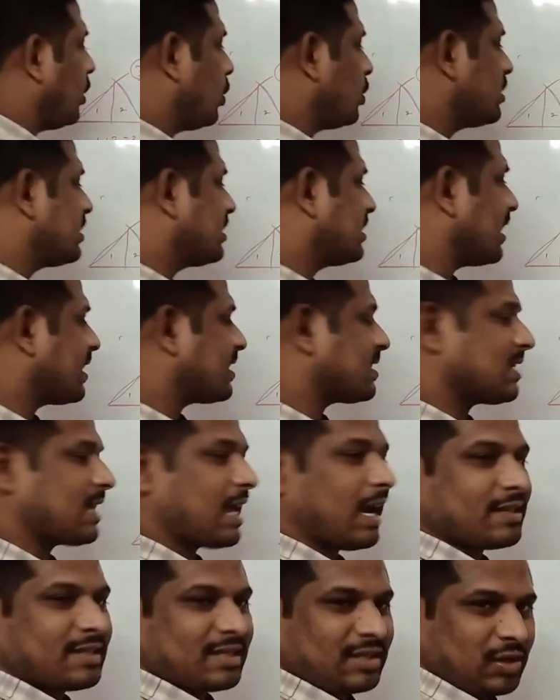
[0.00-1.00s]
give 6
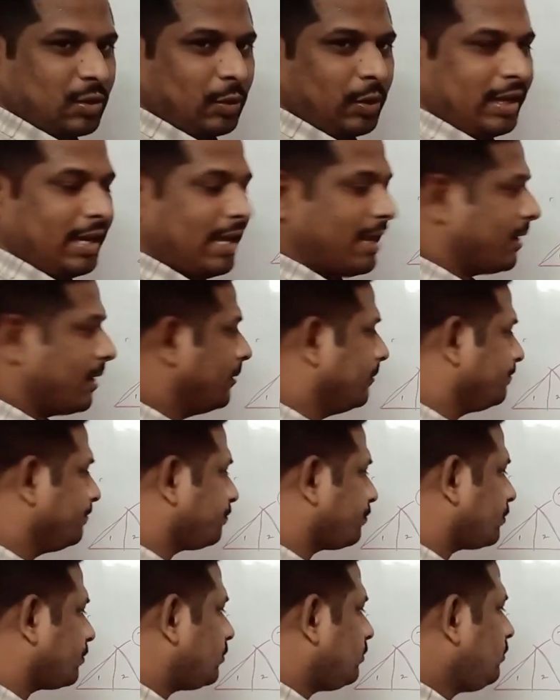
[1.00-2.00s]
cuts to here,
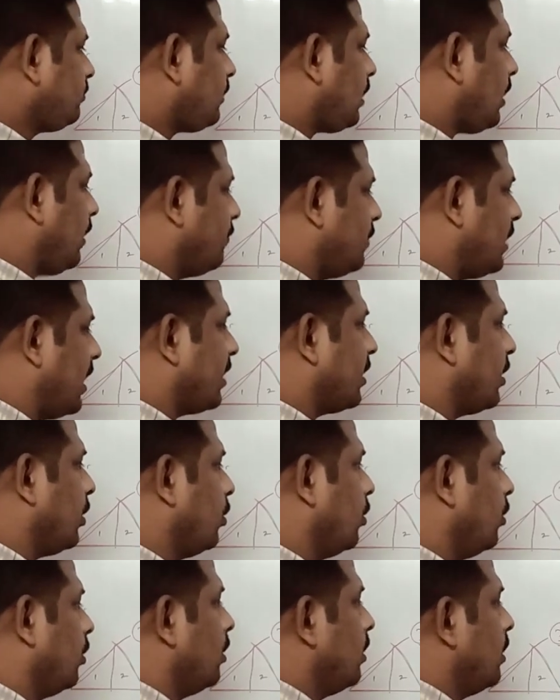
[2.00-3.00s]
if they
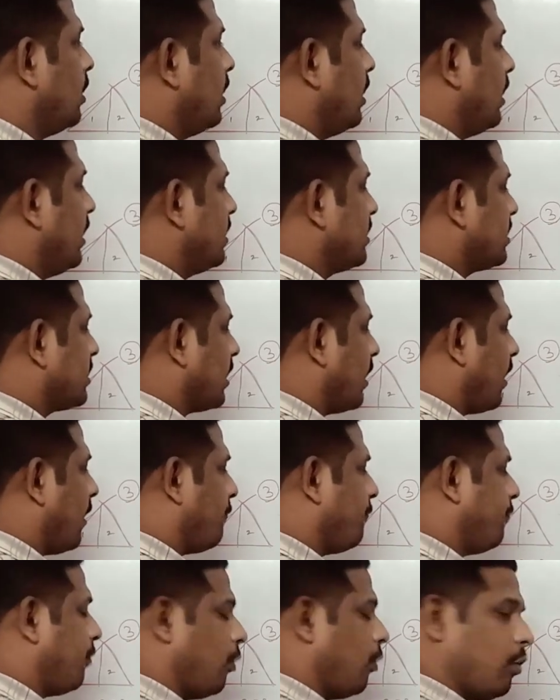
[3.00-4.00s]
give instead
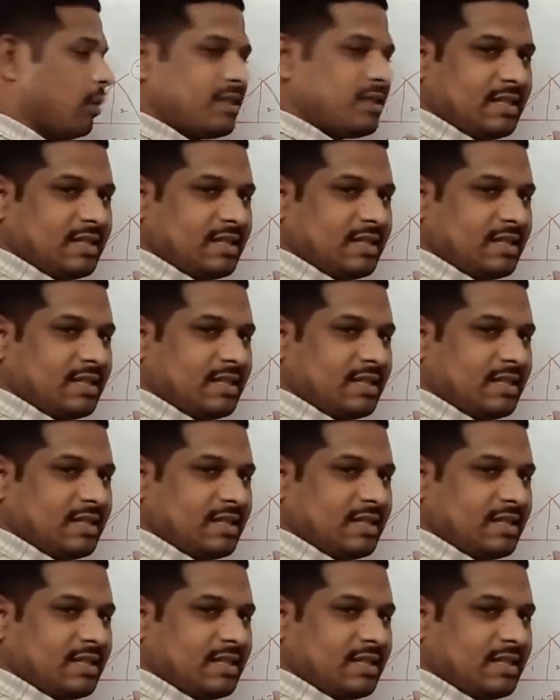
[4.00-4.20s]
of 4,